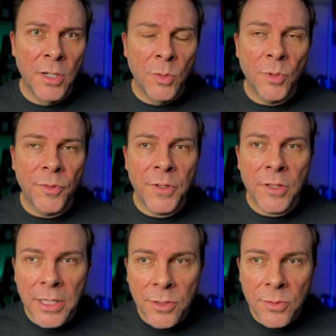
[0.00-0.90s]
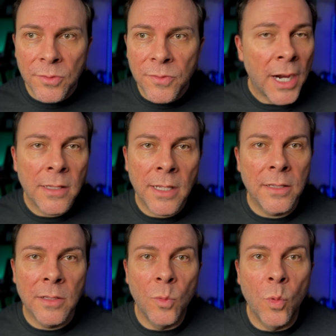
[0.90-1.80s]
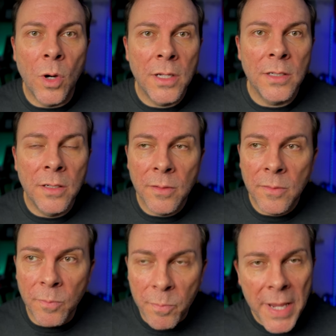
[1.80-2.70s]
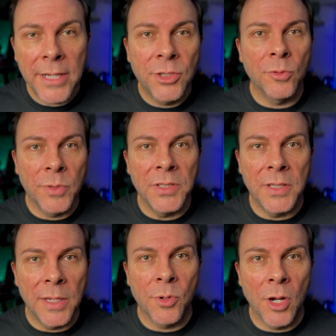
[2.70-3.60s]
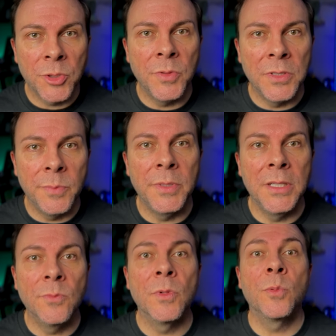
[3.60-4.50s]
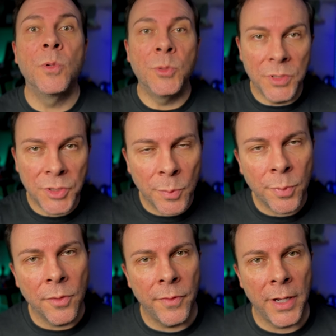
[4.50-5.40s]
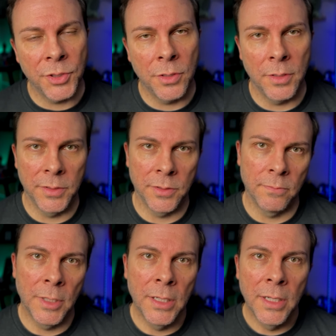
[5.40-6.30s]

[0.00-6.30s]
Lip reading: will feel like you violated the one major reason they brought you in to begin with, which was your professionalism.